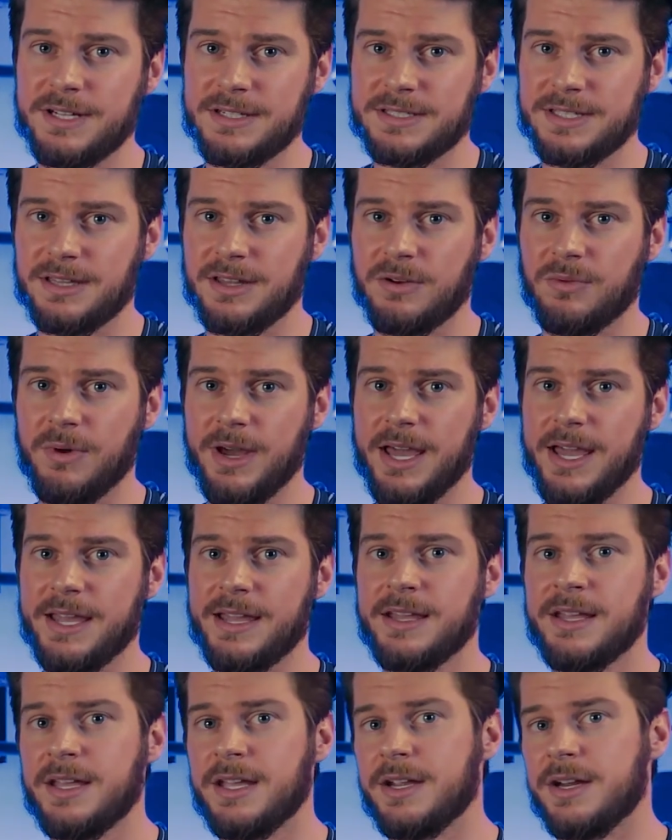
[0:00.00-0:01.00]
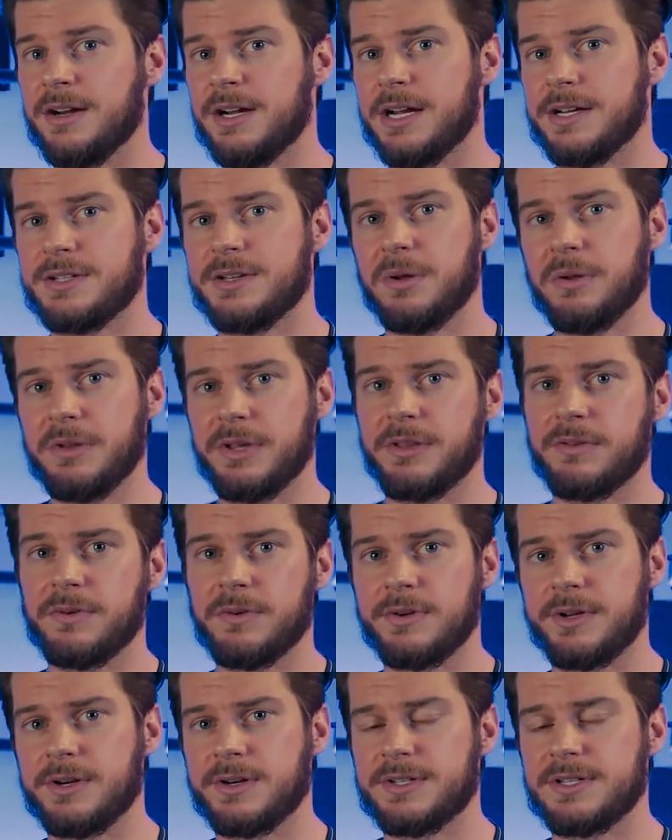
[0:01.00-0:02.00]
gets in the way, you're not totally
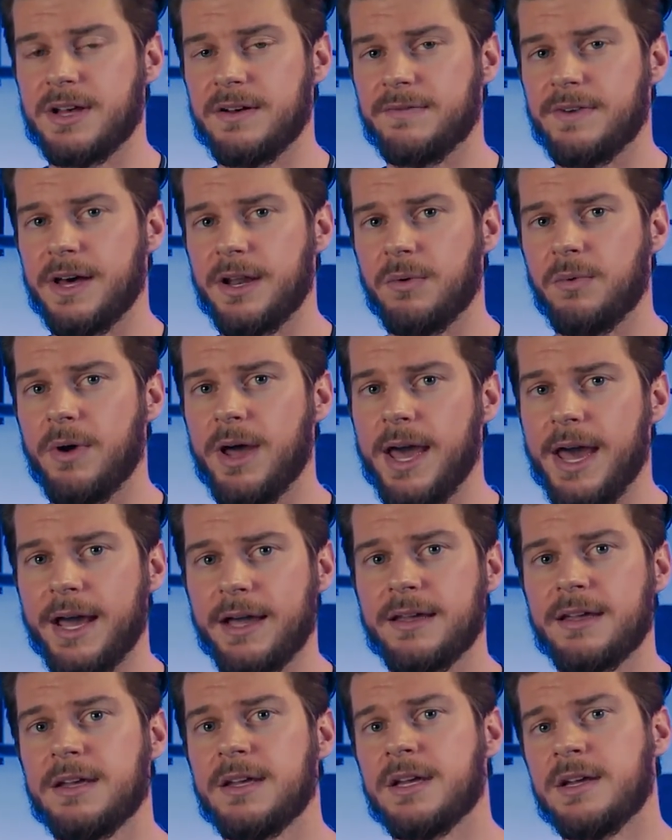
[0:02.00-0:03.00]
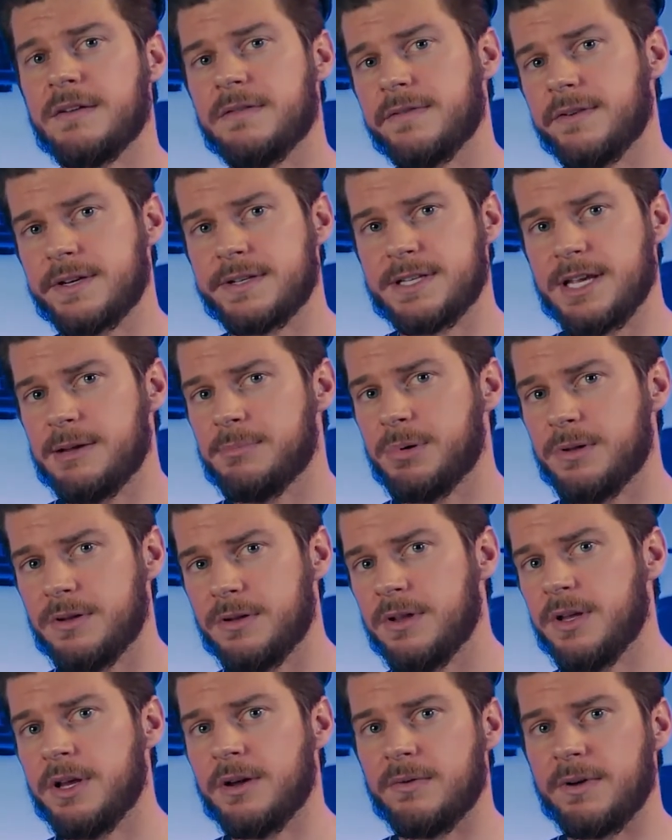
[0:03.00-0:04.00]
throwing yourself out of whack. For
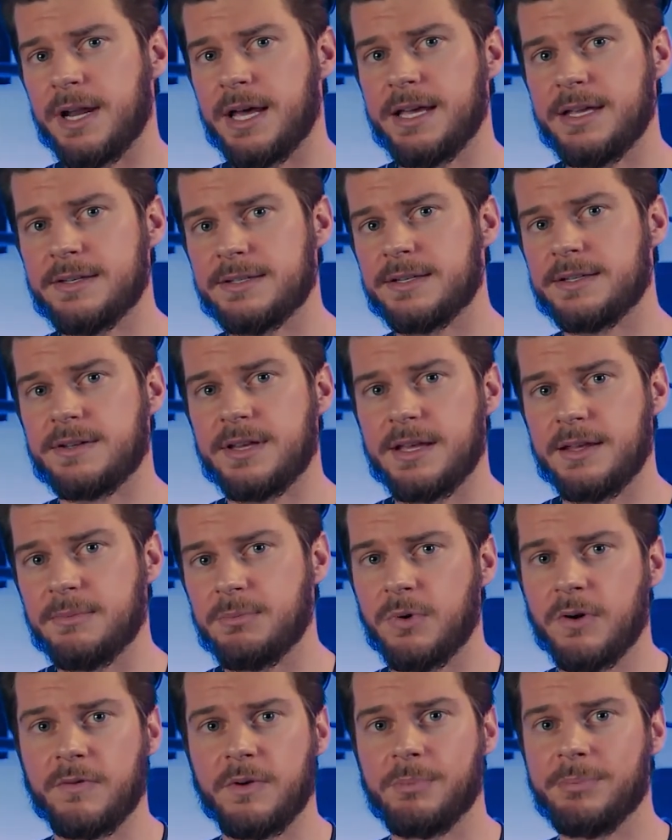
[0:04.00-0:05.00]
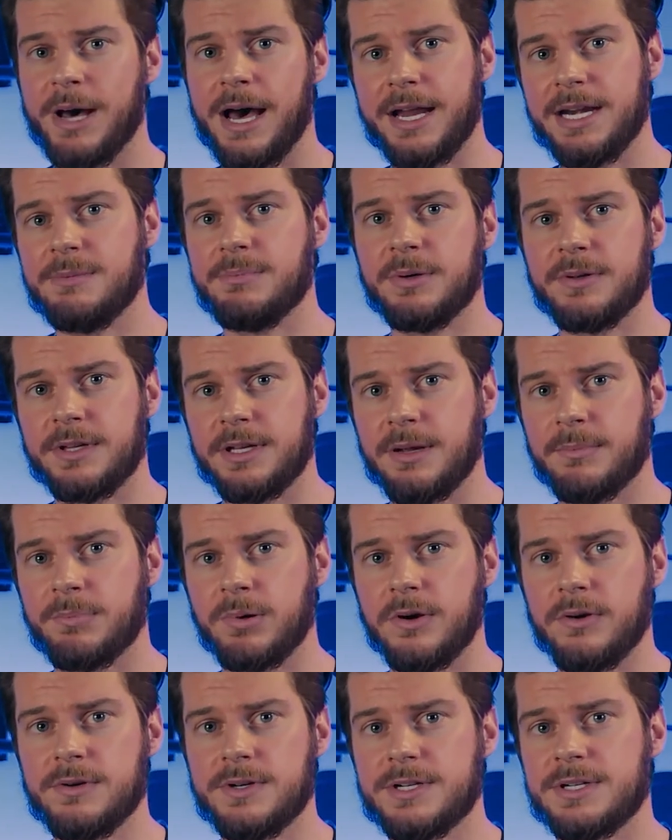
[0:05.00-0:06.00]
example, when I used to take more of a bodybuilding
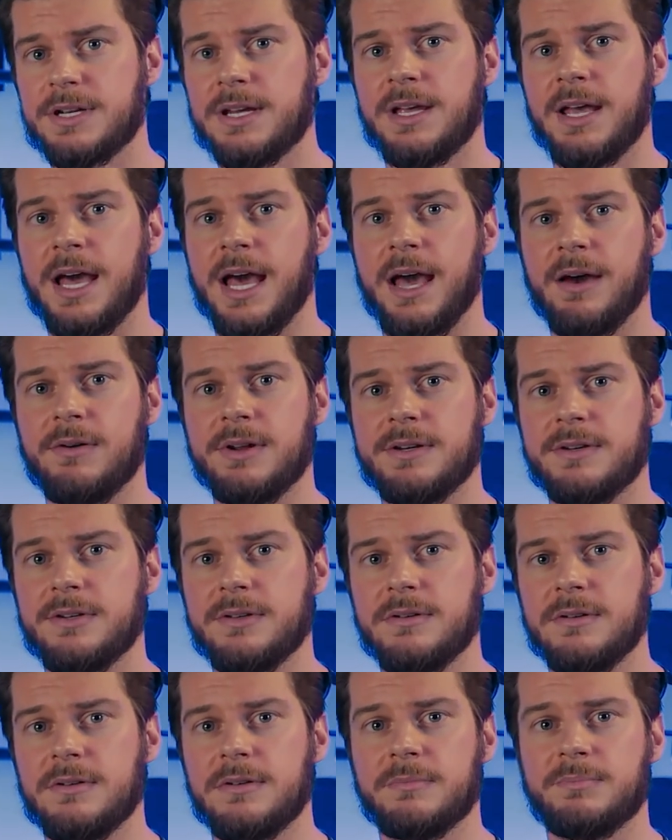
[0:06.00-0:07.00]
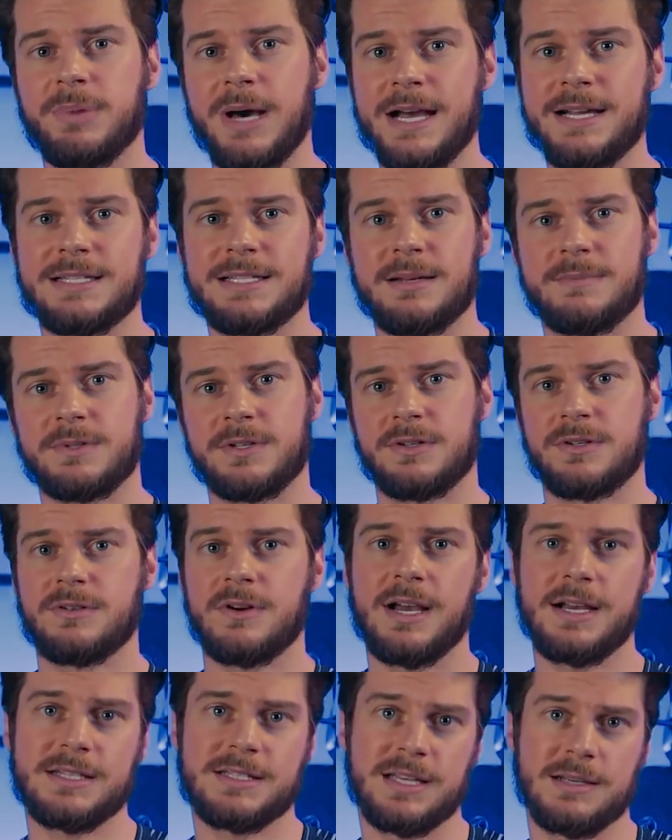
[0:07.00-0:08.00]
approach, I would do biceps and
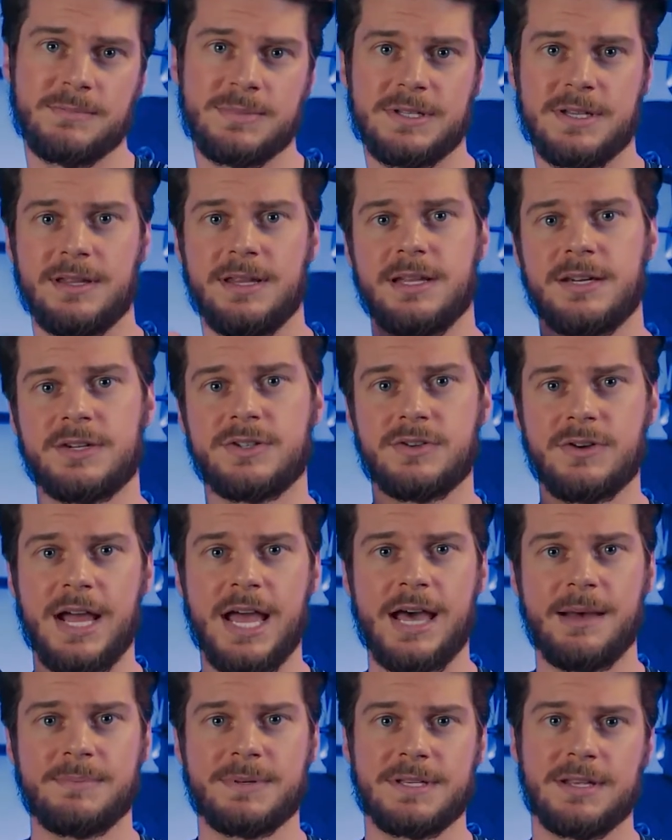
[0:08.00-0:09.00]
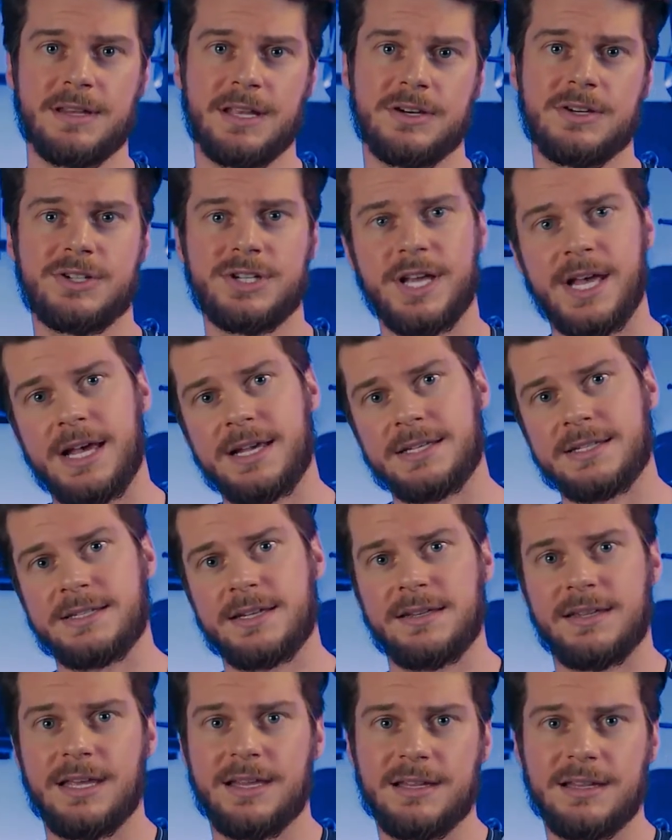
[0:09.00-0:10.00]
triceps, and then traps, and then chest,
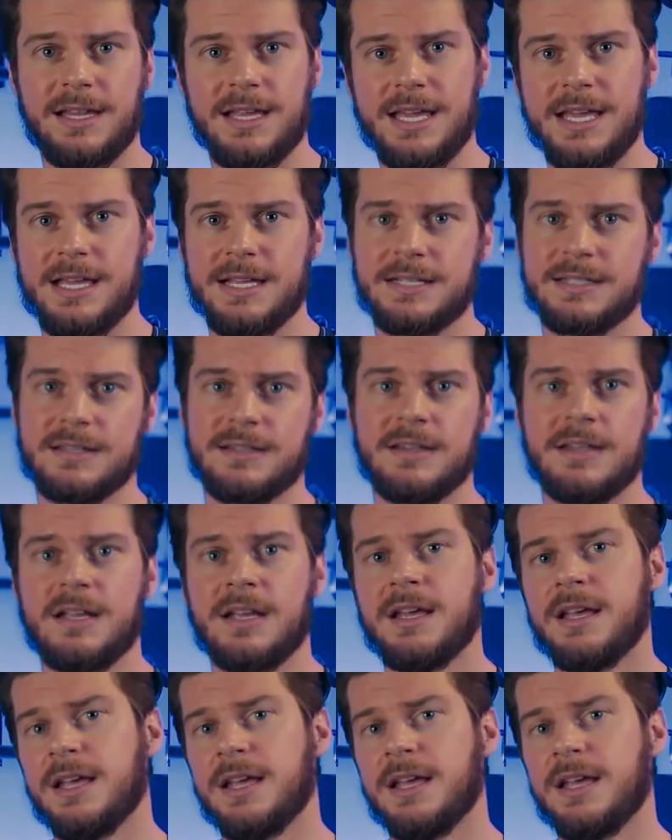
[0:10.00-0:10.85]
and then legs, and